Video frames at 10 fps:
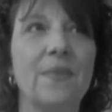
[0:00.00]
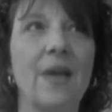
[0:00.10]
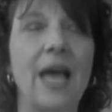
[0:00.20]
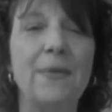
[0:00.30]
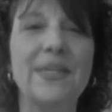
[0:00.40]

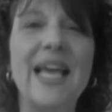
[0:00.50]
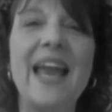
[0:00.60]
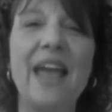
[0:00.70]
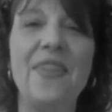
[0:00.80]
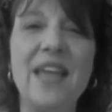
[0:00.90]
I was
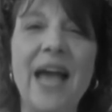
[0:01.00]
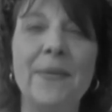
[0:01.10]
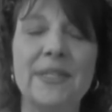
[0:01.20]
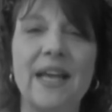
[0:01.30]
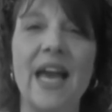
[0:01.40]

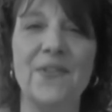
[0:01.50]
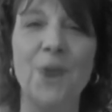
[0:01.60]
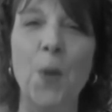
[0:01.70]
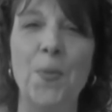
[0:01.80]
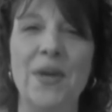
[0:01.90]
kind of
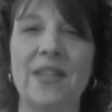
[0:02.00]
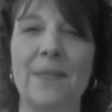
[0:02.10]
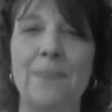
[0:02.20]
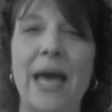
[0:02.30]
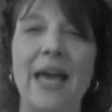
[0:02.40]
hoping in
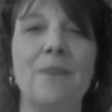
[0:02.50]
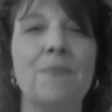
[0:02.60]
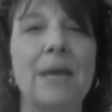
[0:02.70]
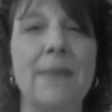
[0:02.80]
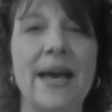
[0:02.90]
the back of
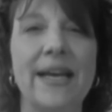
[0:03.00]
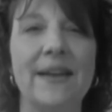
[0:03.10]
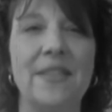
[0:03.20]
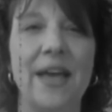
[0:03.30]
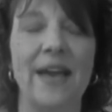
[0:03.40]
my
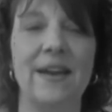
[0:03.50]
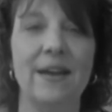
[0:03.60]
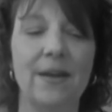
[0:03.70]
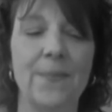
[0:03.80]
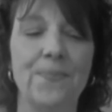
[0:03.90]
mind that
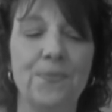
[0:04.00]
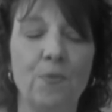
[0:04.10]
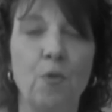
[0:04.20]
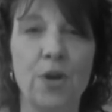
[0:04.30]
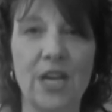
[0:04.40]

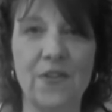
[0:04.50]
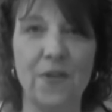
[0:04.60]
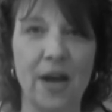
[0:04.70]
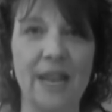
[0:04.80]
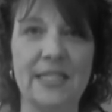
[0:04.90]
working
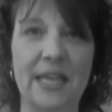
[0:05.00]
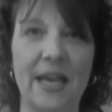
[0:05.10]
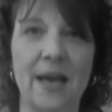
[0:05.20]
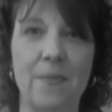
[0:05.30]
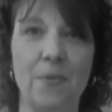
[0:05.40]
for
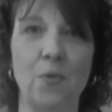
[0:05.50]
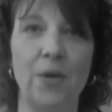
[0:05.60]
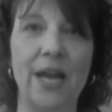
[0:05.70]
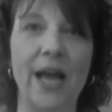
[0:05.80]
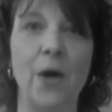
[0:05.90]
ICM
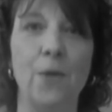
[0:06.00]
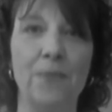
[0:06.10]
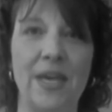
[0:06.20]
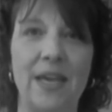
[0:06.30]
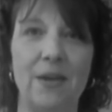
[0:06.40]
would help
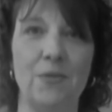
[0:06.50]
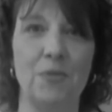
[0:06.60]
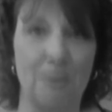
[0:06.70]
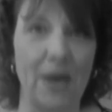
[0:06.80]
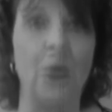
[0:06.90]
me
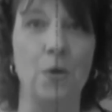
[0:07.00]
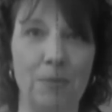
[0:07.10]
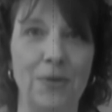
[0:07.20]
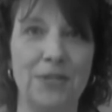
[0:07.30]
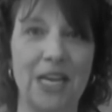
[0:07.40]
with my own
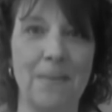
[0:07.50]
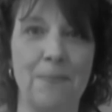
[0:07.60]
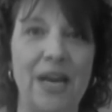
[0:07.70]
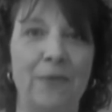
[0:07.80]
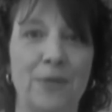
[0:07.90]
music,
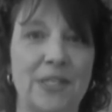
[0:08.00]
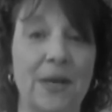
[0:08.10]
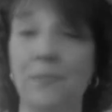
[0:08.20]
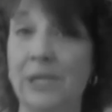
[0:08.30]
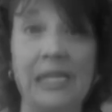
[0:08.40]
but it was
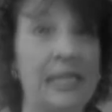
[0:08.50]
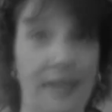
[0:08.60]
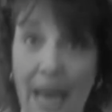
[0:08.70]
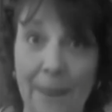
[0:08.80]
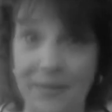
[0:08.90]
completely
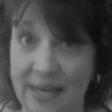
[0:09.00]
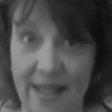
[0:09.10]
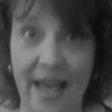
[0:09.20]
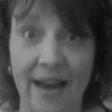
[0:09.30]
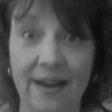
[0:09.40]
the opposite of
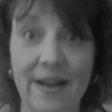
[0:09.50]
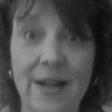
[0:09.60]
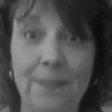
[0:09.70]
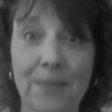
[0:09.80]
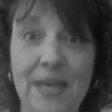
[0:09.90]
that.
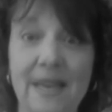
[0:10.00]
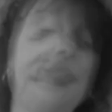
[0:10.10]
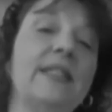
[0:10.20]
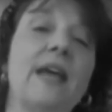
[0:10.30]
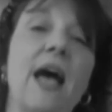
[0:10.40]
Mm-hmm. Because